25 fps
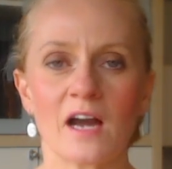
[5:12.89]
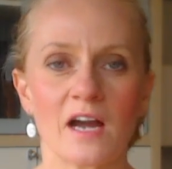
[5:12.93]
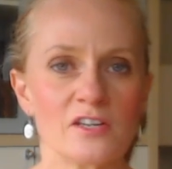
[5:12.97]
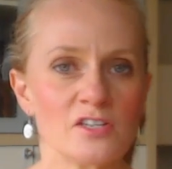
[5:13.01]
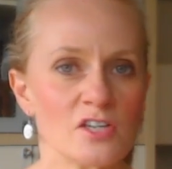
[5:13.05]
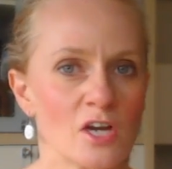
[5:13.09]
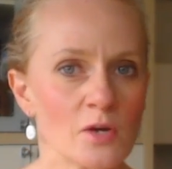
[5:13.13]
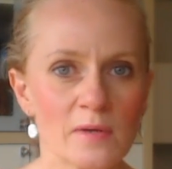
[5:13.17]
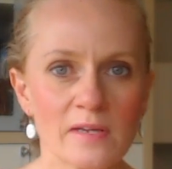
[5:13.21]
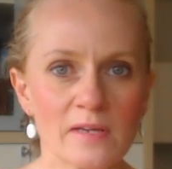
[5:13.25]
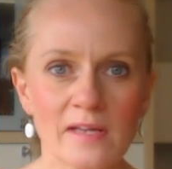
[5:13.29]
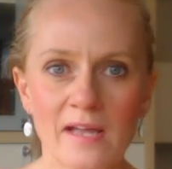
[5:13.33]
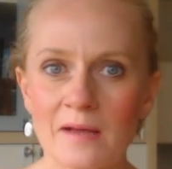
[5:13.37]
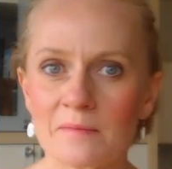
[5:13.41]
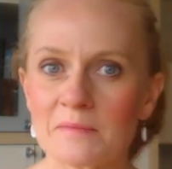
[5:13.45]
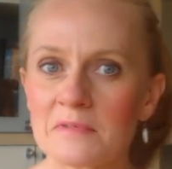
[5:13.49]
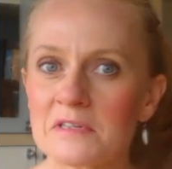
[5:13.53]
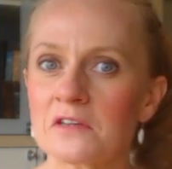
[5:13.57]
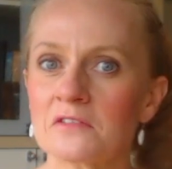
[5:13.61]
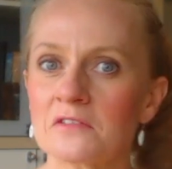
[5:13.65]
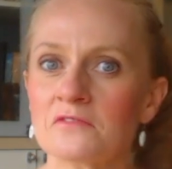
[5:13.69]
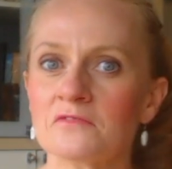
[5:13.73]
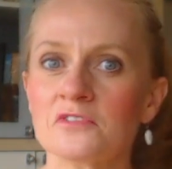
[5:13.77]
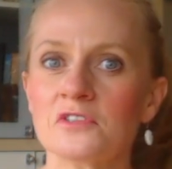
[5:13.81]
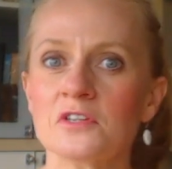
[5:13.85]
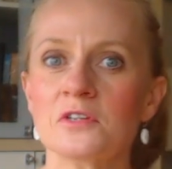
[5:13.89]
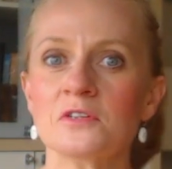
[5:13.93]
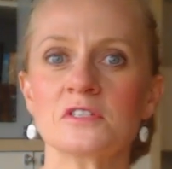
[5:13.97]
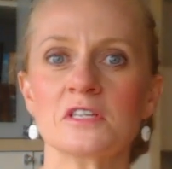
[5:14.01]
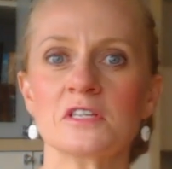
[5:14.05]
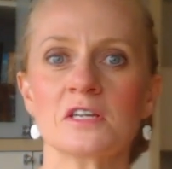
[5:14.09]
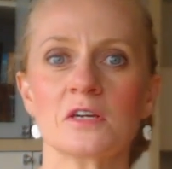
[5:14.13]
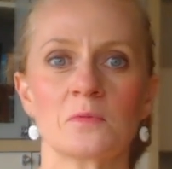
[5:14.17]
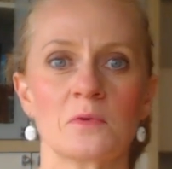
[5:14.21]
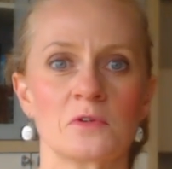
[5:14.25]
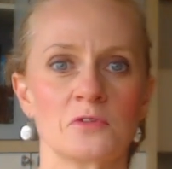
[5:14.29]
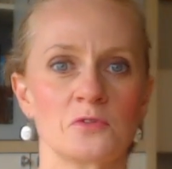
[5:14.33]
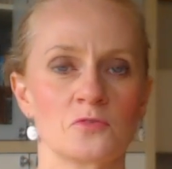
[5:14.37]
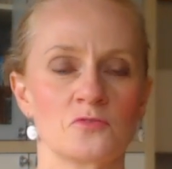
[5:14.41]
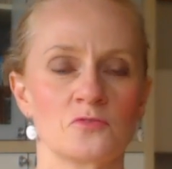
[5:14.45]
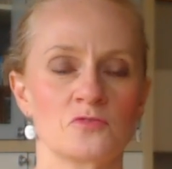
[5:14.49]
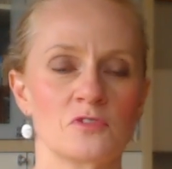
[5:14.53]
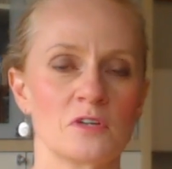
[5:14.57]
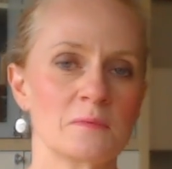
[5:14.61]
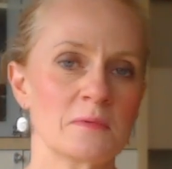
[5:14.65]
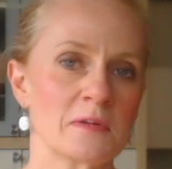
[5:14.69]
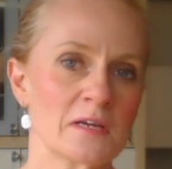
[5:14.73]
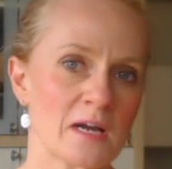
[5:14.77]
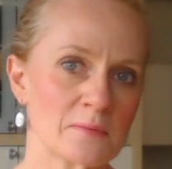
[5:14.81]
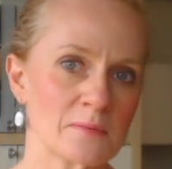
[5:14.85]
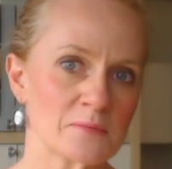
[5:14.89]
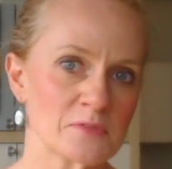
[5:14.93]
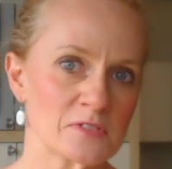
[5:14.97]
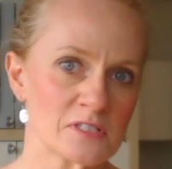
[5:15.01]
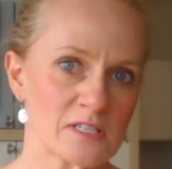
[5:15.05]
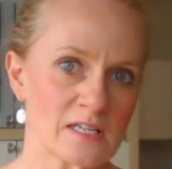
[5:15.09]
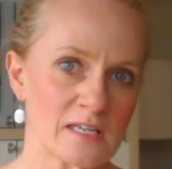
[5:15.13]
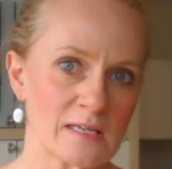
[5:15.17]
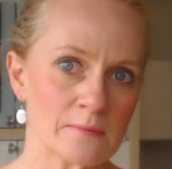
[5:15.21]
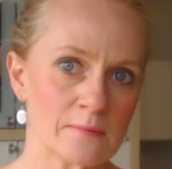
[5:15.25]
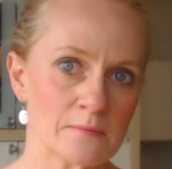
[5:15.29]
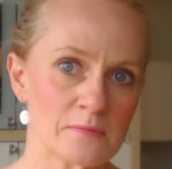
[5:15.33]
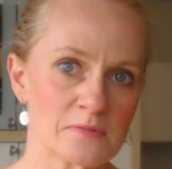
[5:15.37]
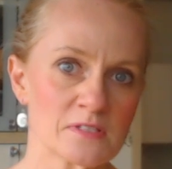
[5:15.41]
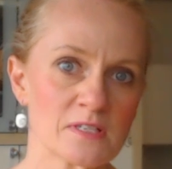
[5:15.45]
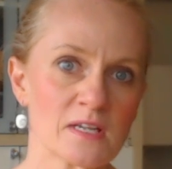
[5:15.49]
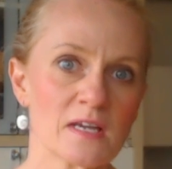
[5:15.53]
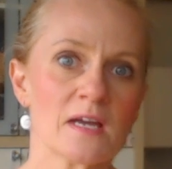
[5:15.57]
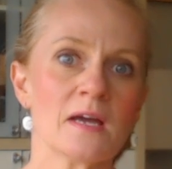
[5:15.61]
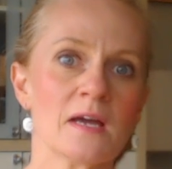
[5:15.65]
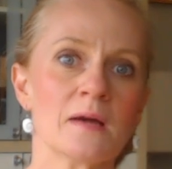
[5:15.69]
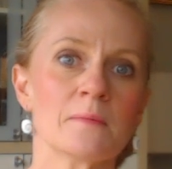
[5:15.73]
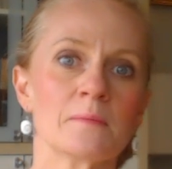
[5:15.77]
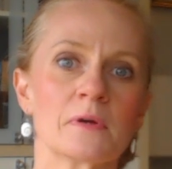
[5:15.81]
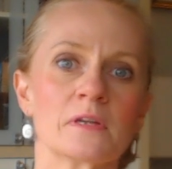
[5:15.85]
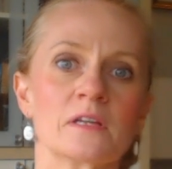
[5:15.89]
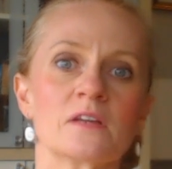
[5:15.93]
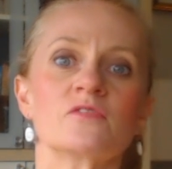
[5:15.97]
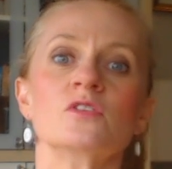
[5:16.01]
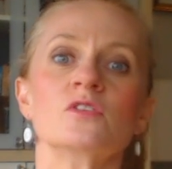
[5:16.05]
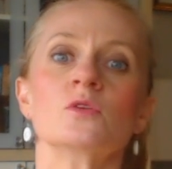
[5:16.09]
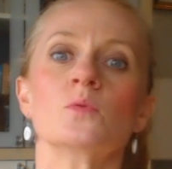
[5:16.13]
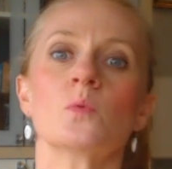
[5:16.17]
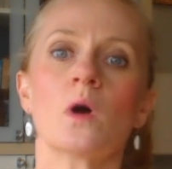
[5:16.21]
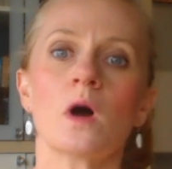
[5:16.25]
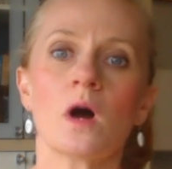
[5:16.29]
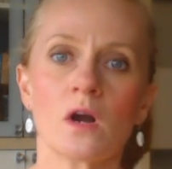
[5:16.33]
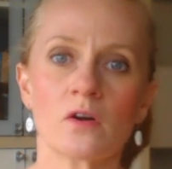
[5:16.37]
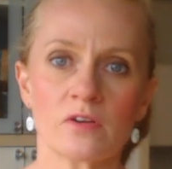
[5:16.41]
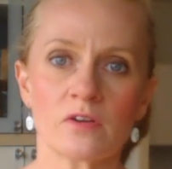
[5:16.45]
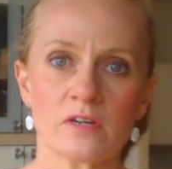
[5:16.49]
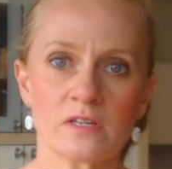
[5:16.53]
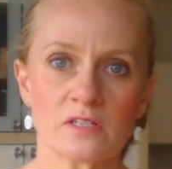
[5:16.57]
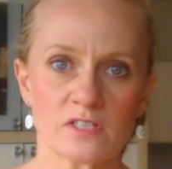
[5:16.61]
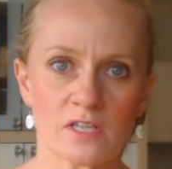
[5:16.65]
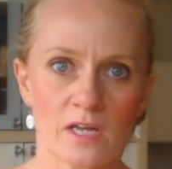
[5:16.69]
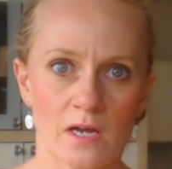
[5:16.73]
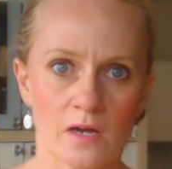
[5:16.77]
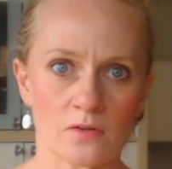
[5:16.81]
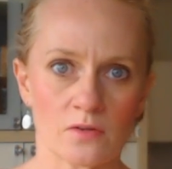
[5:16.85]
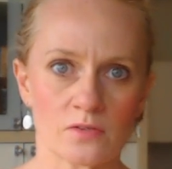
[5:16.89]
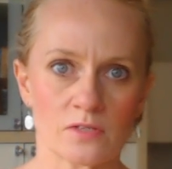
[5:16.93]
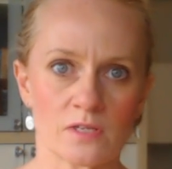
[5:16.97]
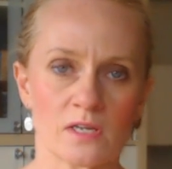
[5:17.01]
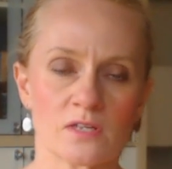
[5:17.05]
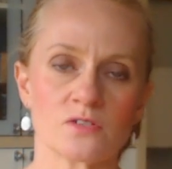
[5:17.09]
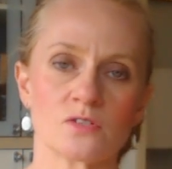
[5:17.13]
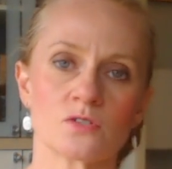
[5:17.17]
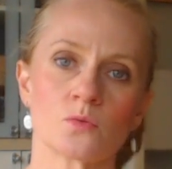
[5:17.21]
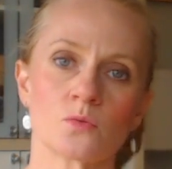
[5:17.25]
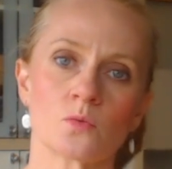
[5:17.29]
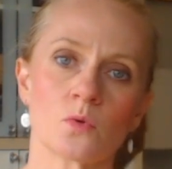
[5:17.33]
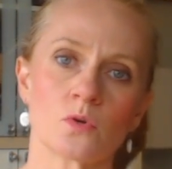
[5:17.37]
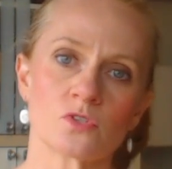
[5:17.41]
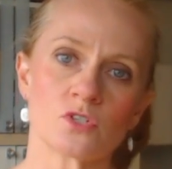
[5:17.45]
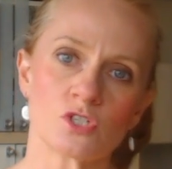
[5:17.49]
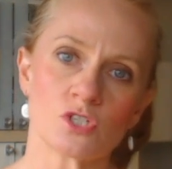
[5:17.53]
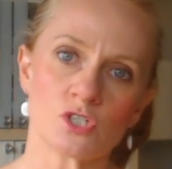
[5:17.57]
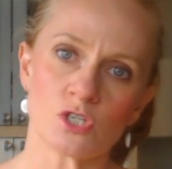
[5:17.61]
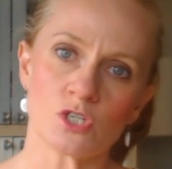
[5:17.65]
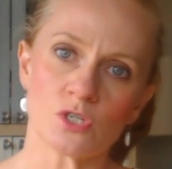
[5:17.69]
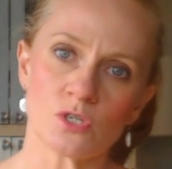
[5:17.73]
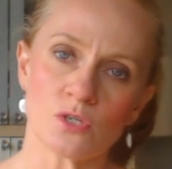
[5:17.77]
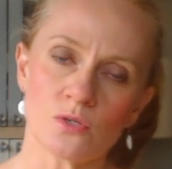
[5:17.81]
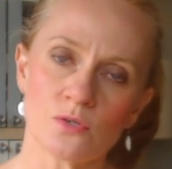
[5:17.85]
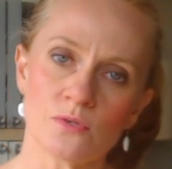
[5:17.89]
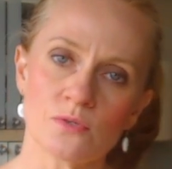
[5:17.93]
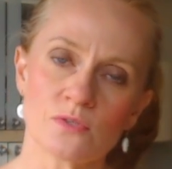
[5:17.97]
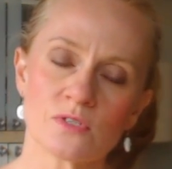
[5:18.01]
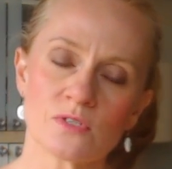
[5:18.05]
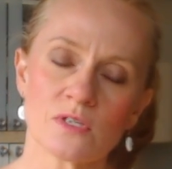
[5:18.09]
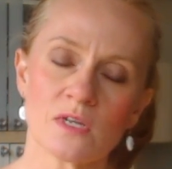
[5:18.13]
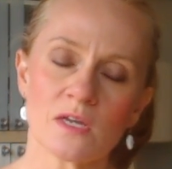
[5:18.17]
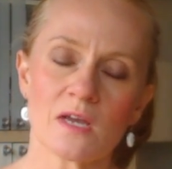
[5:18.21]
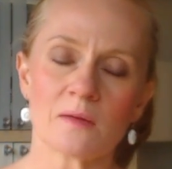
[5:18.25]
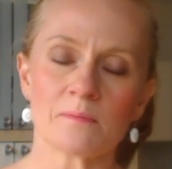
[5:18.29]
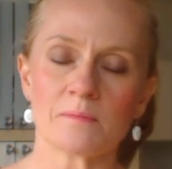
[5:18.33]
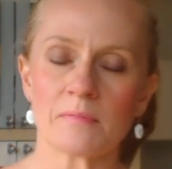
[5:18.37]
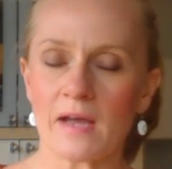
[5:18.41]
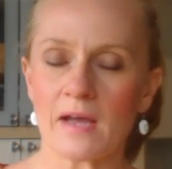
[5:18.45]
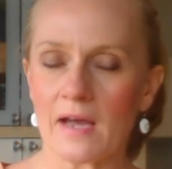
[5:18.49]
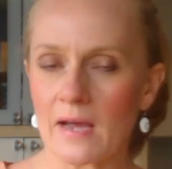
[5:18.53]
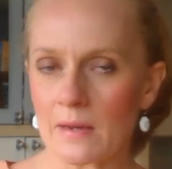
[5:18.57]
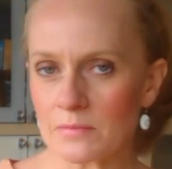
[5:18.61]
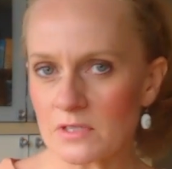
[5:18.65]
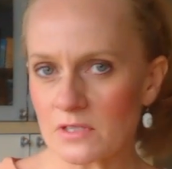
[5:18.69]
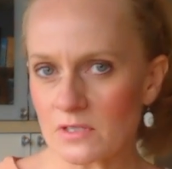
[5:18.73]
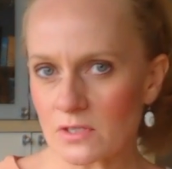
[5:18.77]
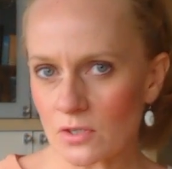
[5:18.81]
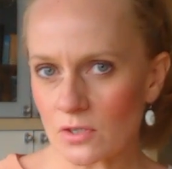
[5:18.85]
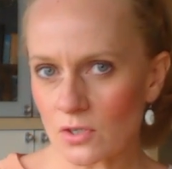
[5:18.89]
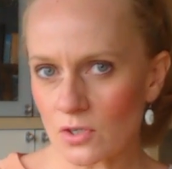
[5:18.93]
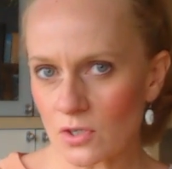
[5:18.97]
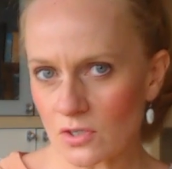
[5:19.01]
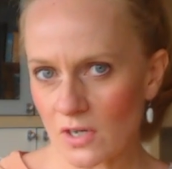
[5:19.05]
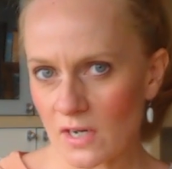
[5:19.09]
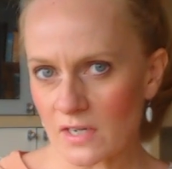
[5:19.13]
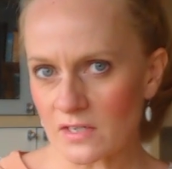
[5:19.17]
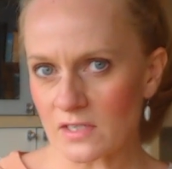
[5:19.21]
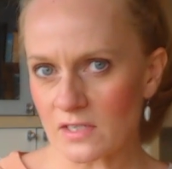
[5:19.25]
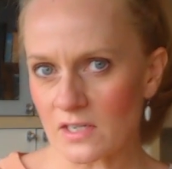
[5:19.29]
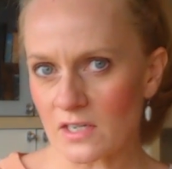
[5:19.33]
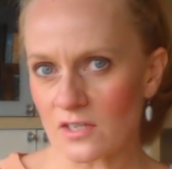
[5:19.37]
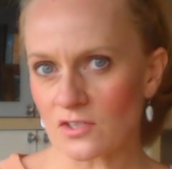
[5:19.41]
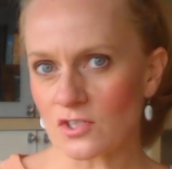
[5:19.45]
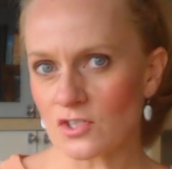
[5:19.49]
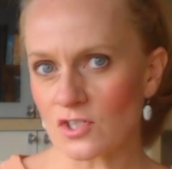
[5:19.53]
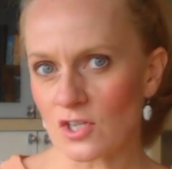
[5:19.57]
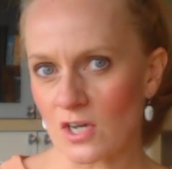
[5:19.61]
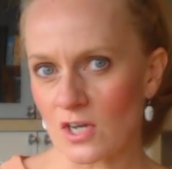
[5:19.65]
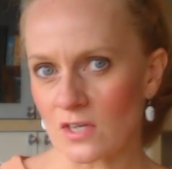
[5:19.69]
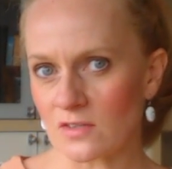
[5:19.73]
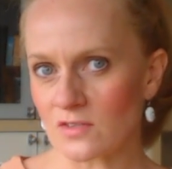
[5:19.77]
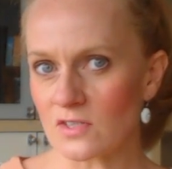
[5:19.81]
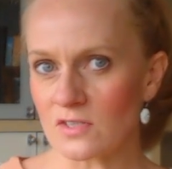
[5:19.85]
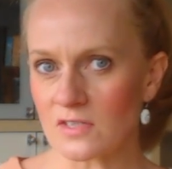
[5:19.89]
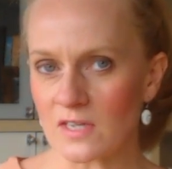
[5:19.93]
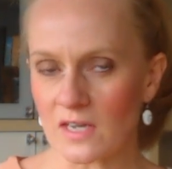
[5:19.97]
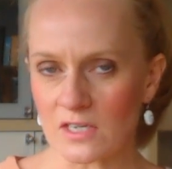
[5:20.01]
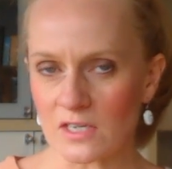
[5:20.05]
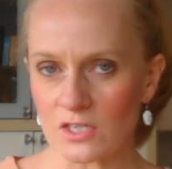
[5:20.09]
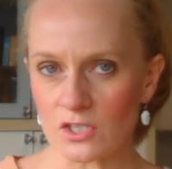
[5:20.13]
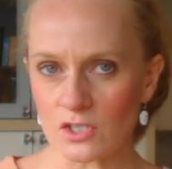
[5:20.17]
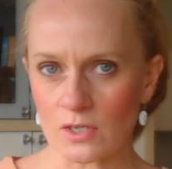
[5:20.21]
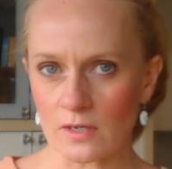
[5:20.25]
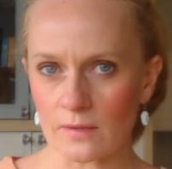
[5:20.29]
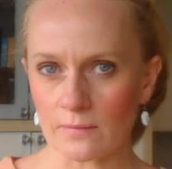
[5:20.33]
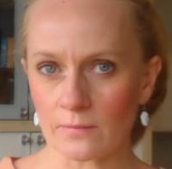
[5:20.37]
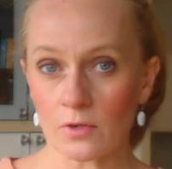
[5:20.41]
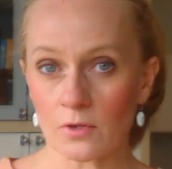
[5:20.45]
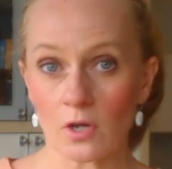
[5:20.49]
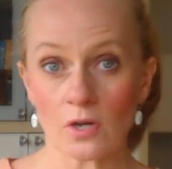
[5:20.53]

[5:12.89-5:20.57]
I know it can be confusing when you're dreaming up schemes, but if you are in doubt as to what to choose, perhaps it's a good idea to turn to nature.